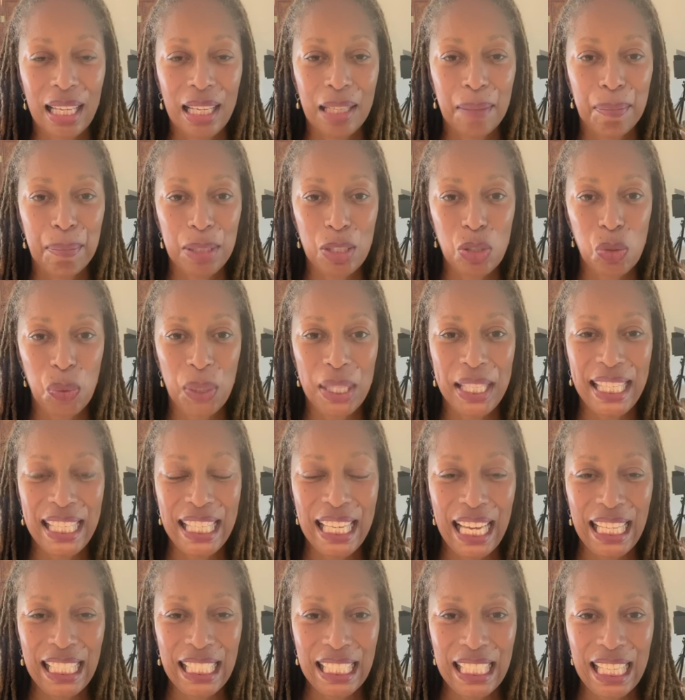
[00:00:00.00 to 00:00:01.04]
between
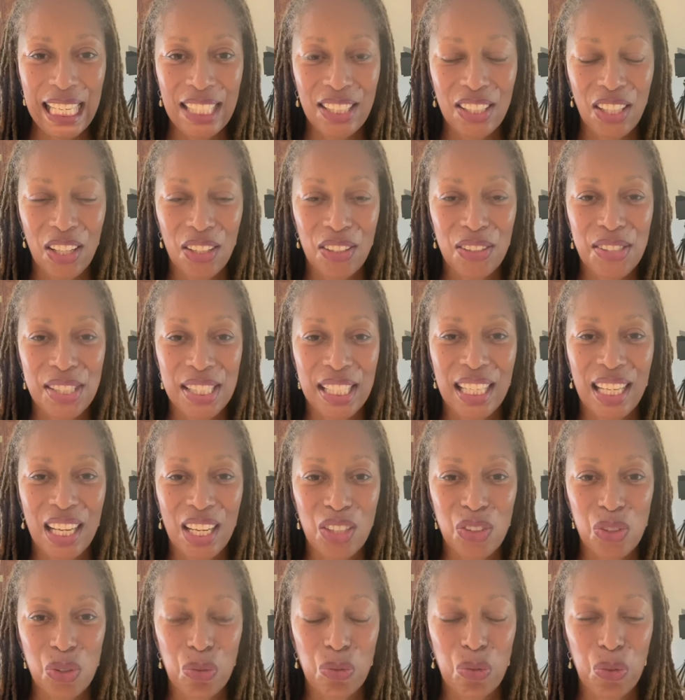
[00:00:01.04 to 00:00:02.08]
$99 and
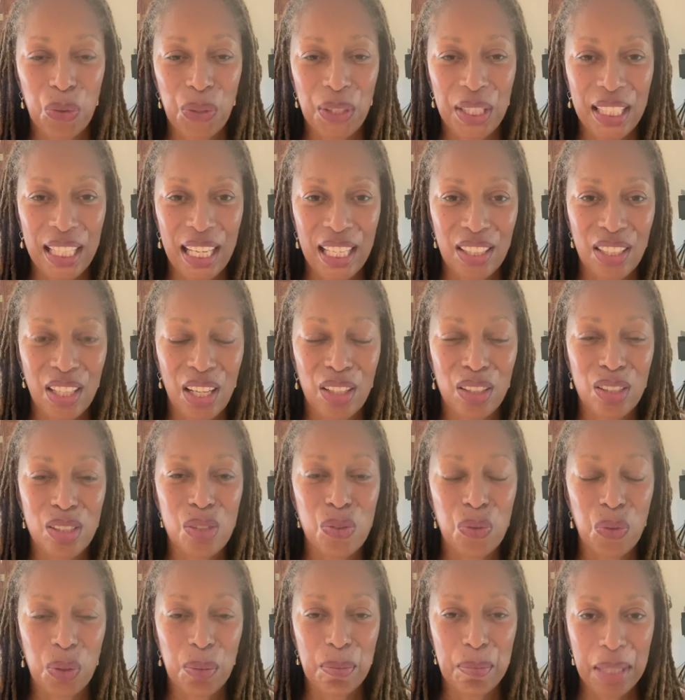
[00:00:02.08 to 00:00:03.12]
$149
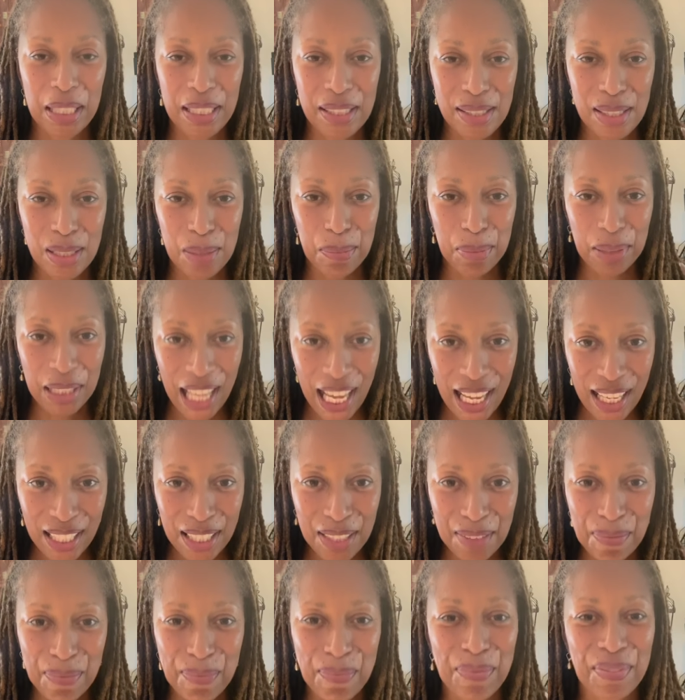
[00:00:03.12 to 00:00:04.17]
for a month's supply.
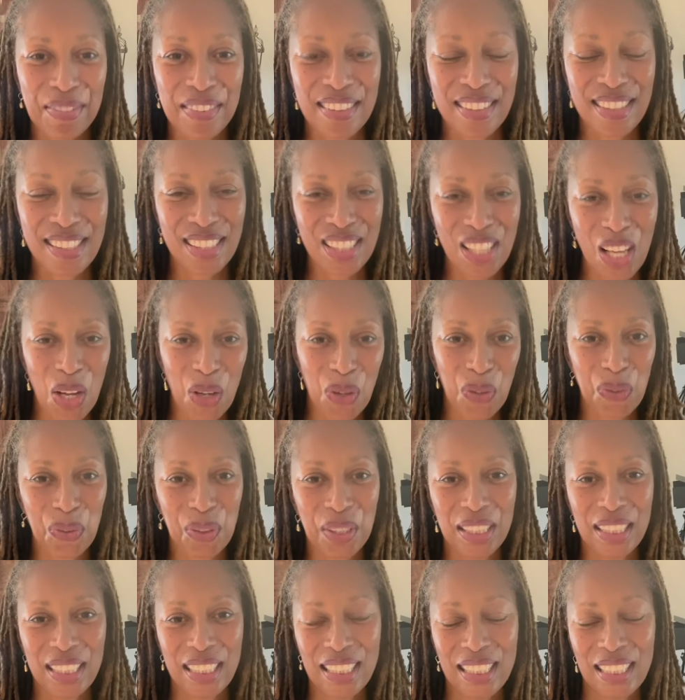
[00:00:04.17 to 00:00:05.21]
So
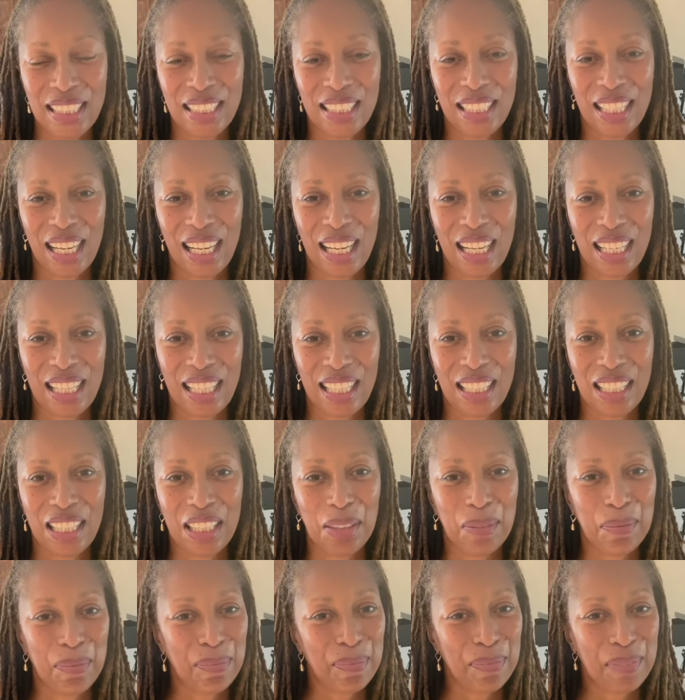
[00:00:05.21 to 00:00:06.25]

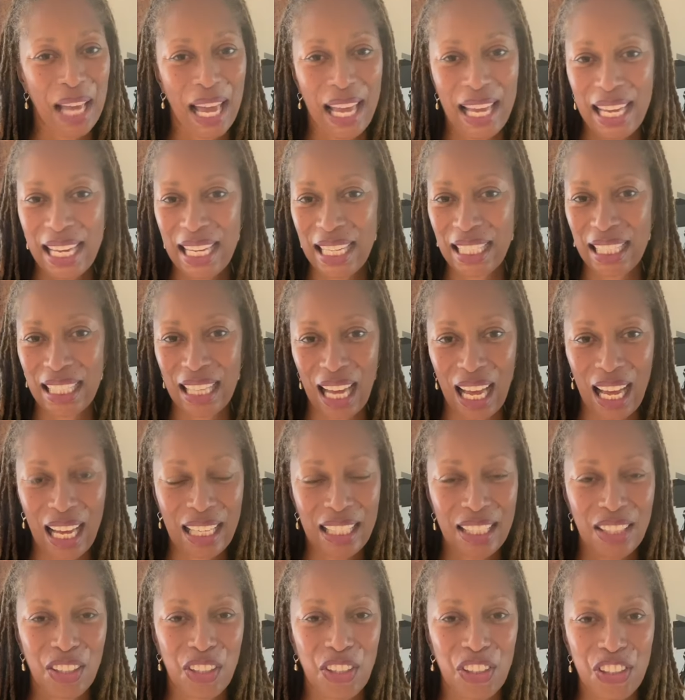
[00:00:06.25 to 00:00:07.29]
hey, I
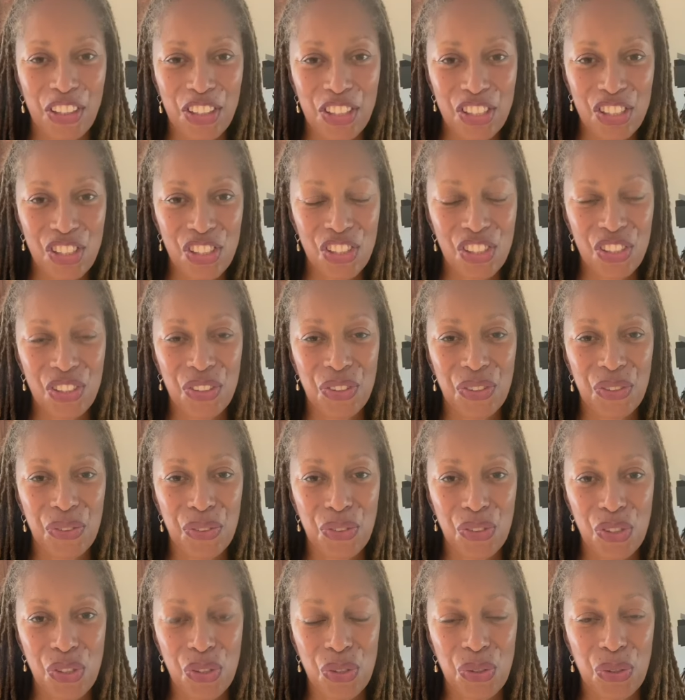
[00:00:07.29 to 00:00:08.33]
encourage you
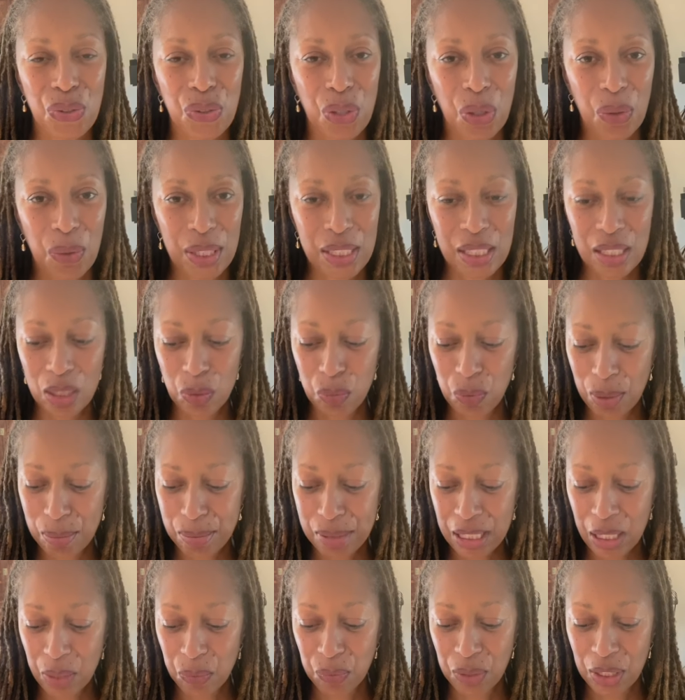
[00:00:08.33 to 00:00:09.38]
to go onto the
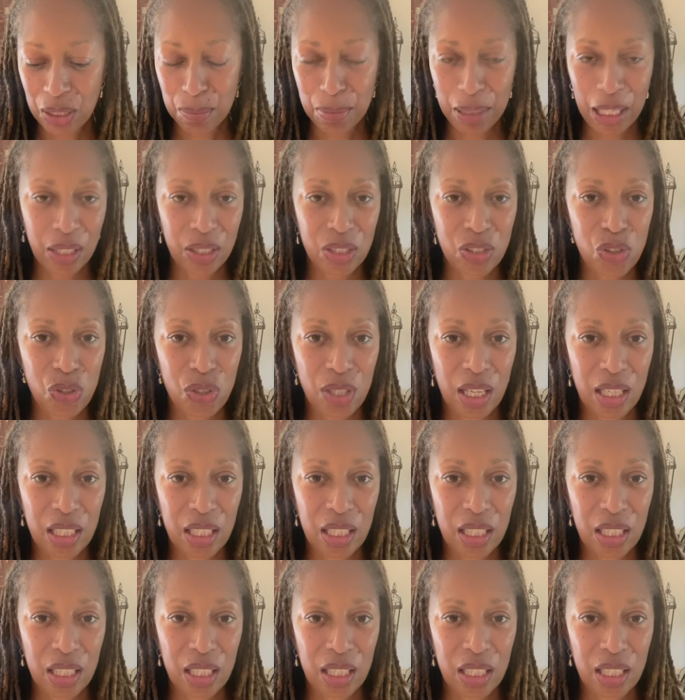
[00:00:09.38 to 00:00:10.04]
website, read about it,